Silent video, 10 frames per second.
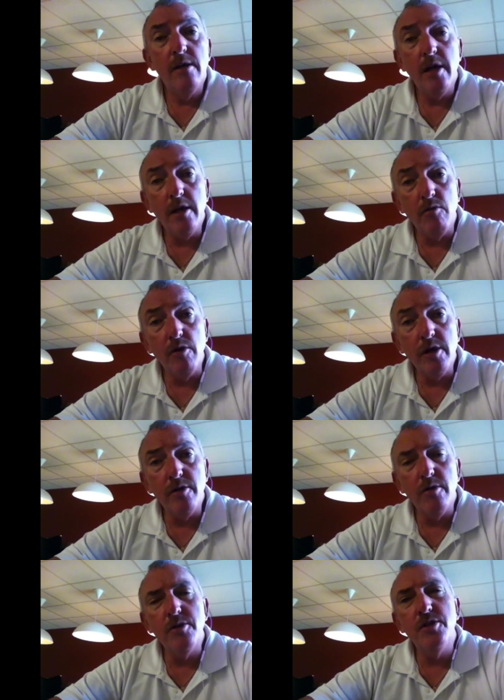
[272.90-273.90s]
take a look at
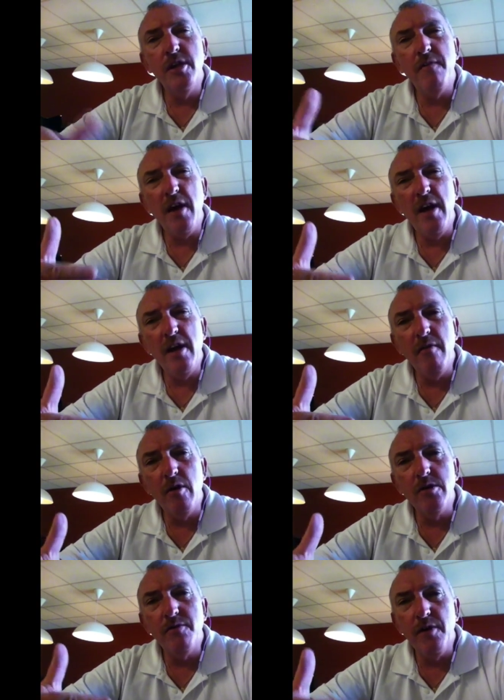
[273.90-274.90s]
those, see if any of
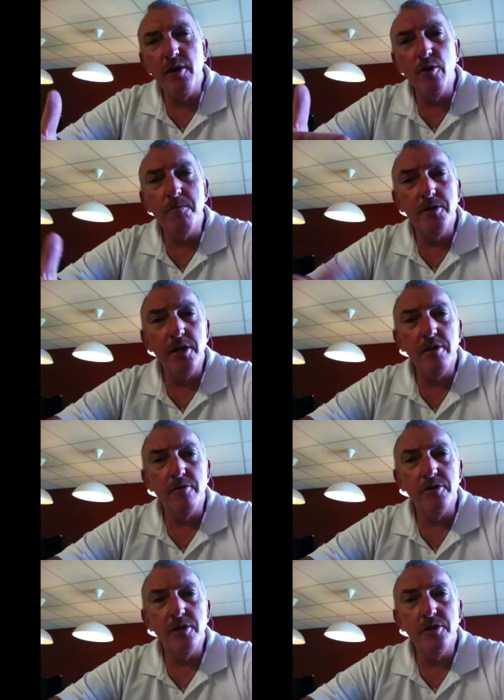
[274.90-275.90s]
those fit your
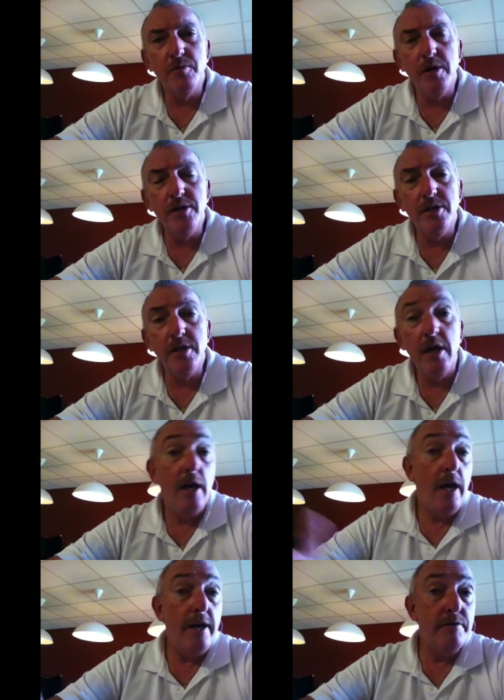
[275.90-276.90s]
particular situation,
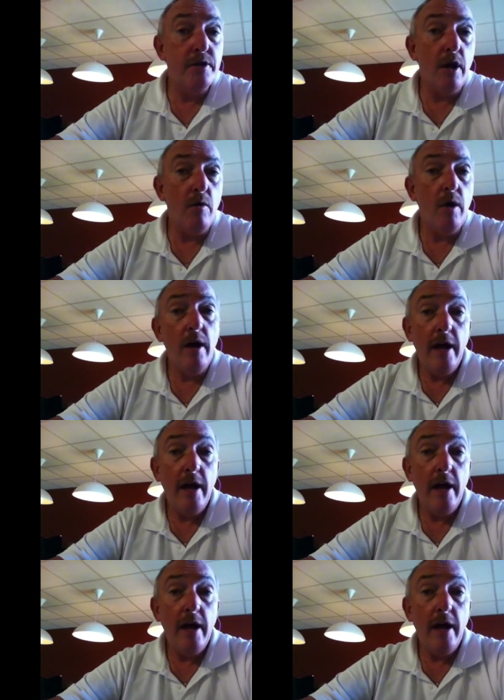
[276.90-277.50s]
and if so,